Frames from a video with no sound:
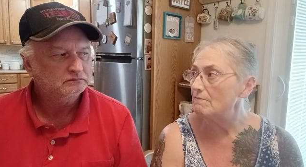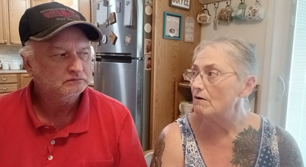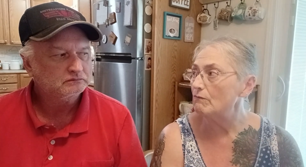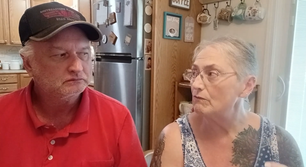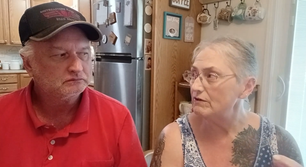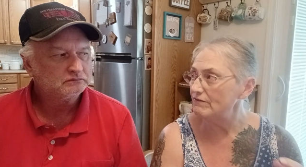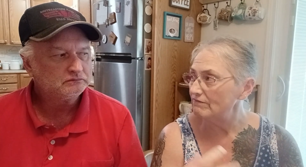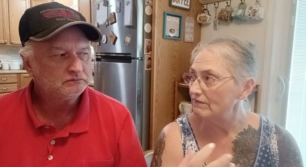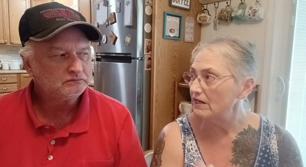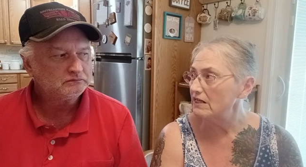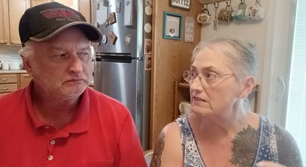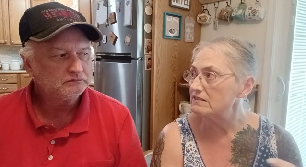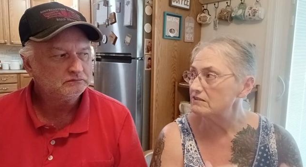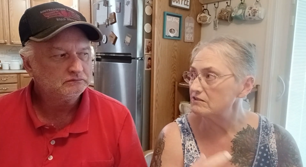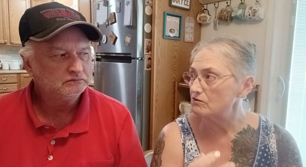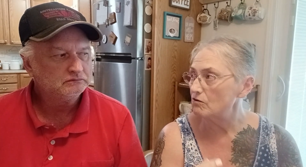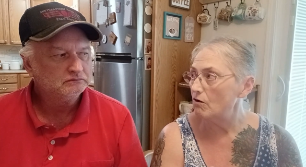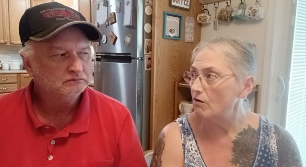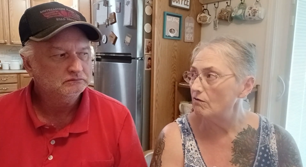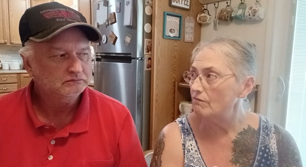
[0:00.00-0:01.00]
Speaker 1: My
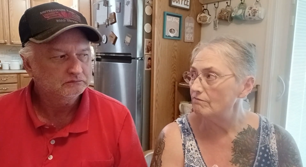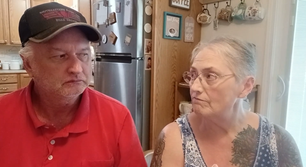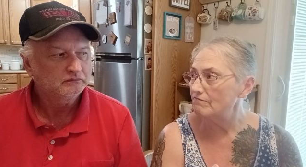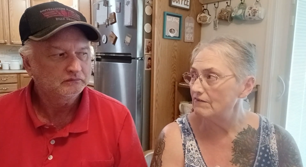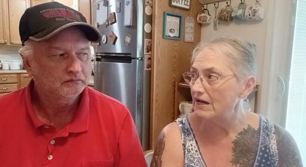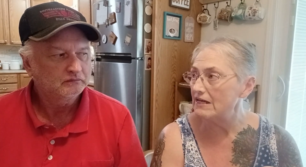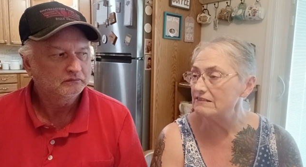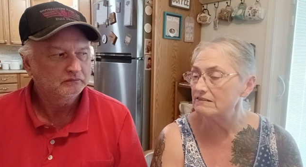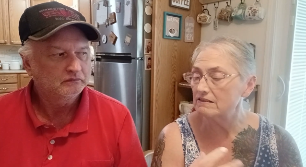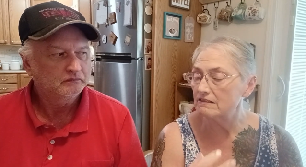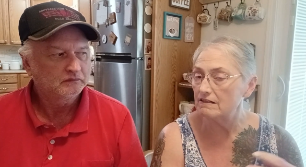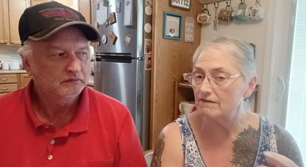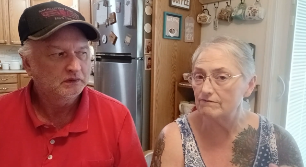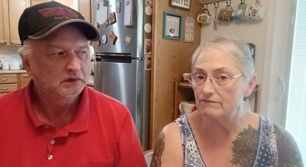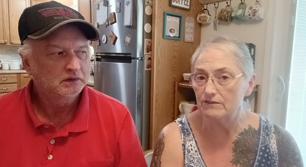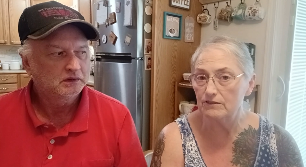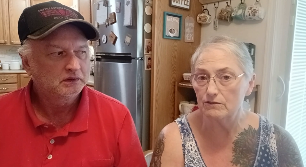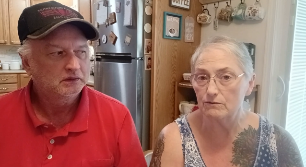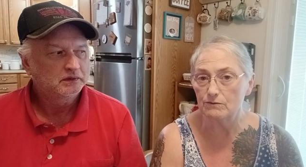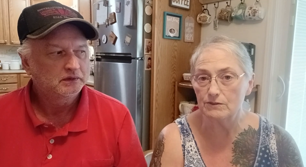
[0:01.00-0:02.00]
reflexes aren't fast
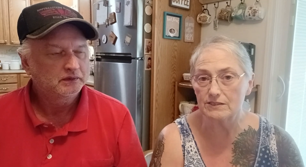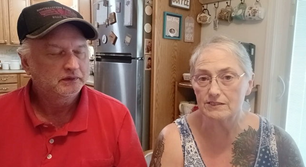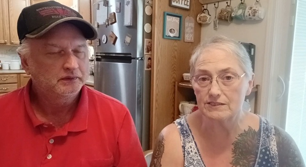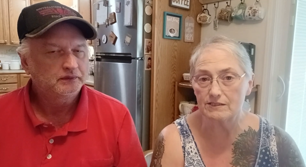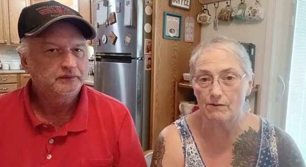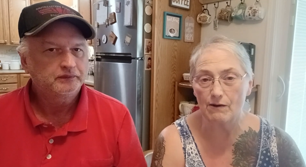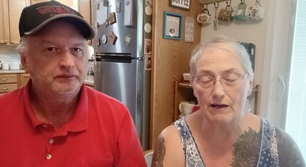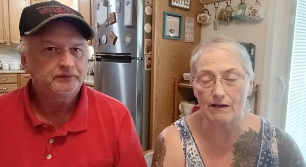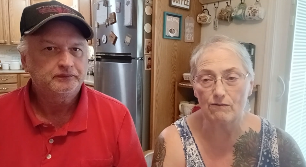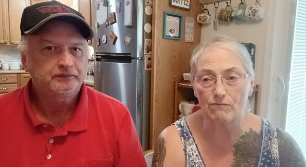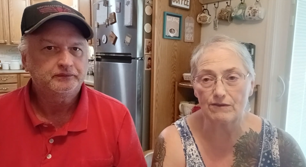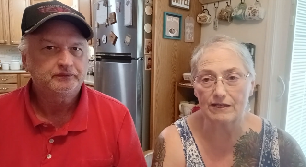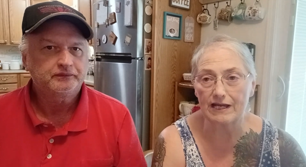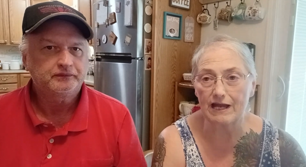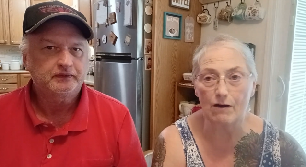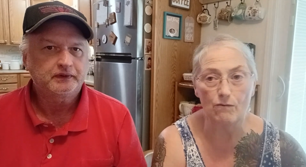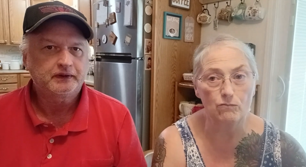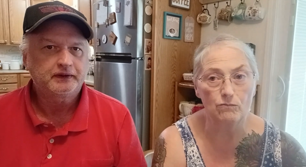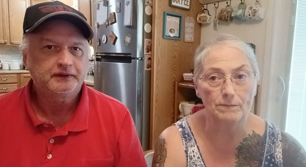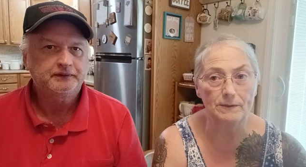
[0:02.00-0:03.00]
enough to do it, so I don't think
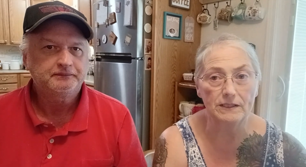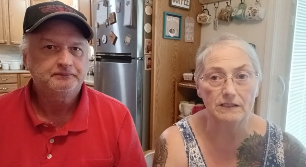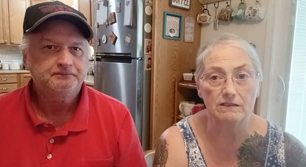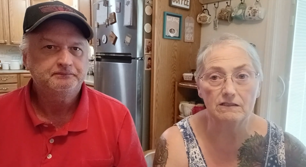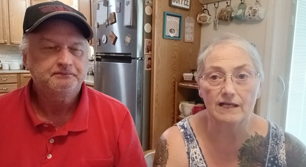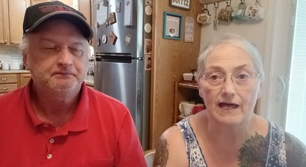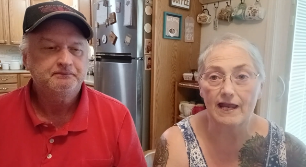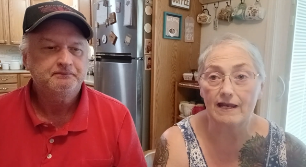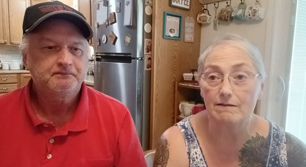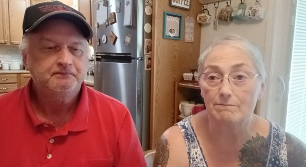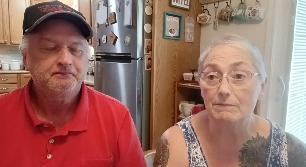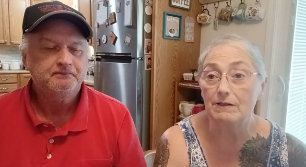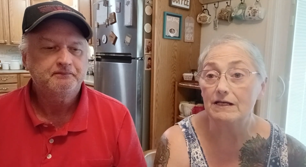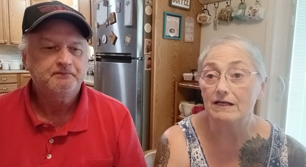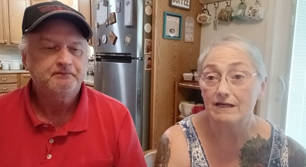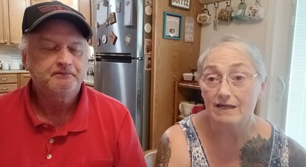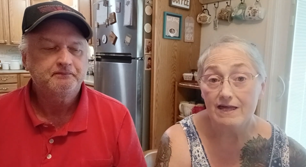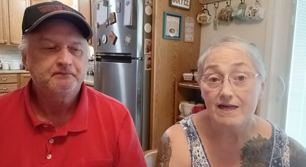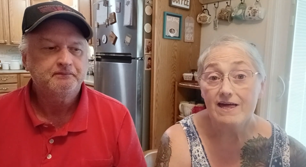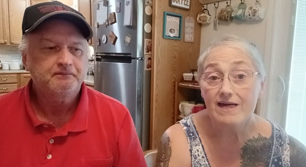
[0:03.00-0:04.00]
right. I would be good at it. But
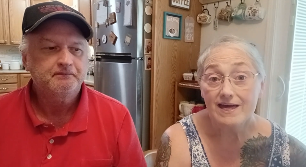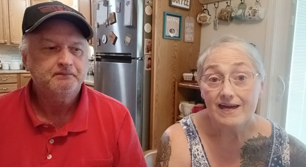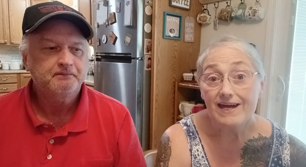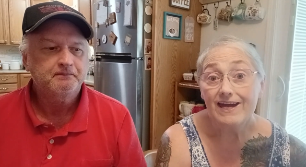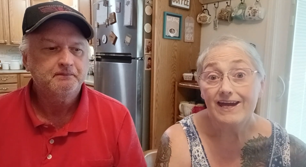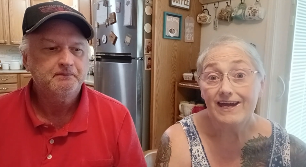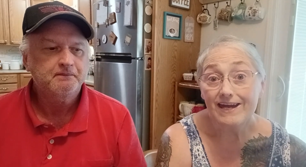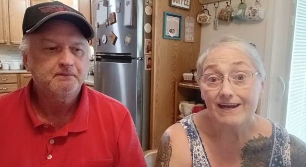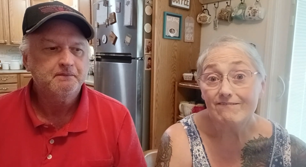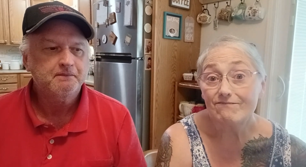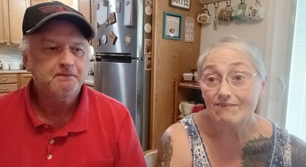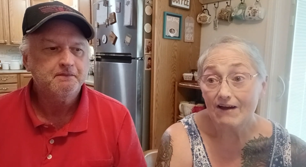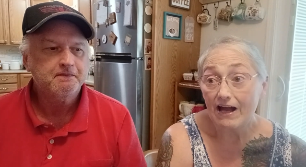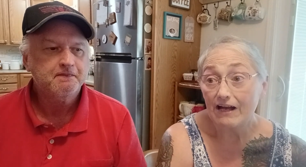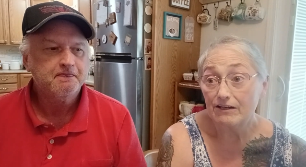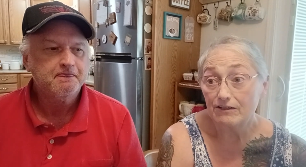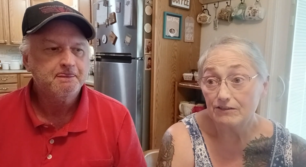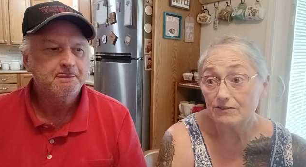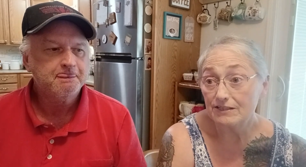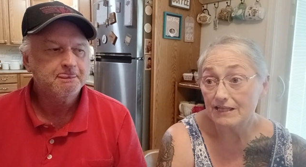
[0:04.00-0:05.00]
if I
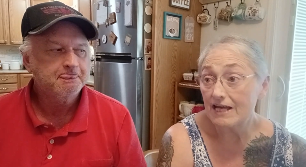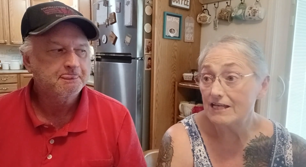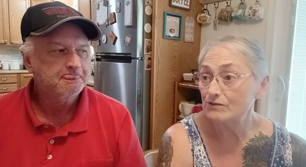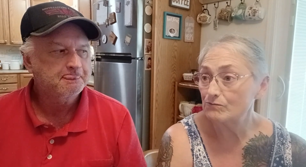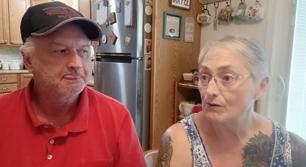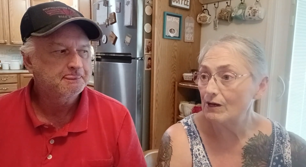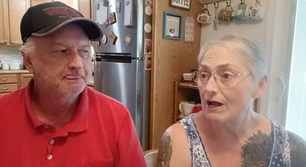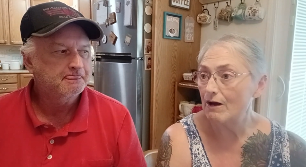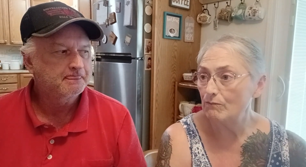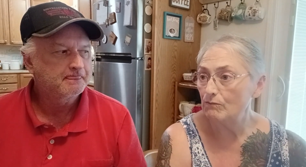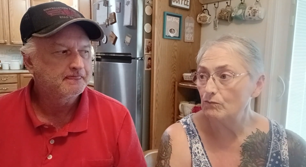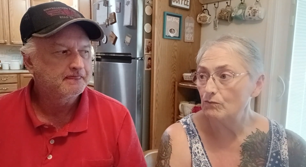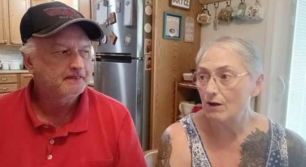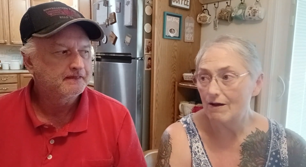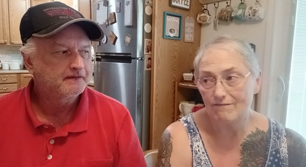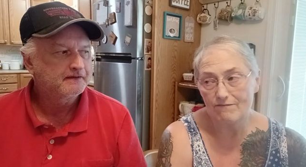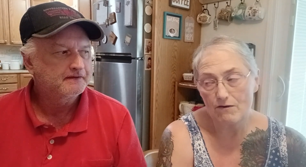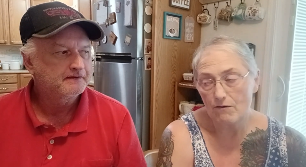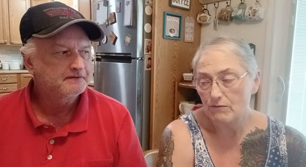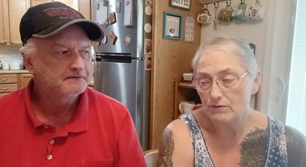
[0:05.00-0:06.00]
could, that's what I would
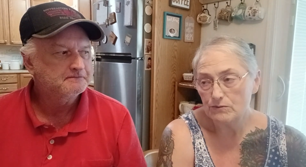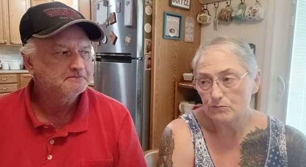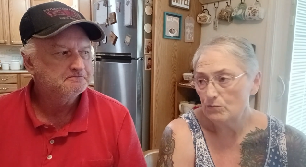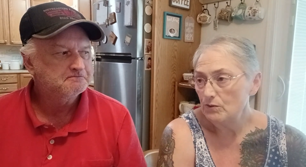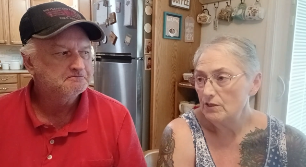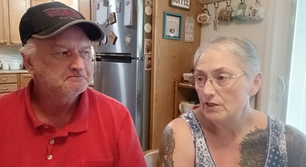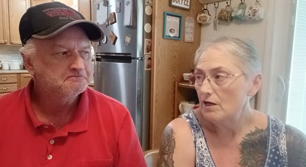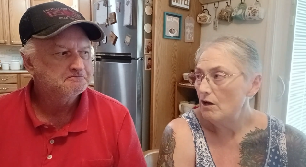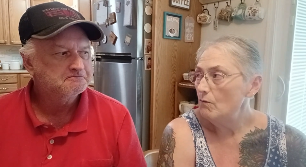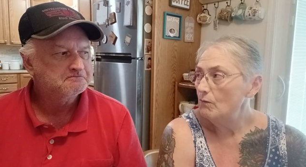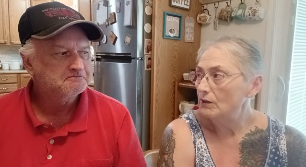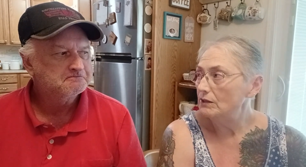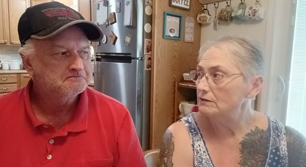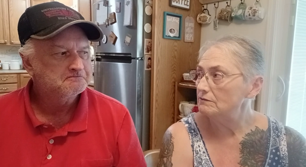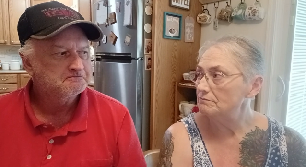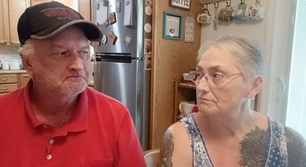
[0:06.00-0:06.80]
love. I always wanted to know it.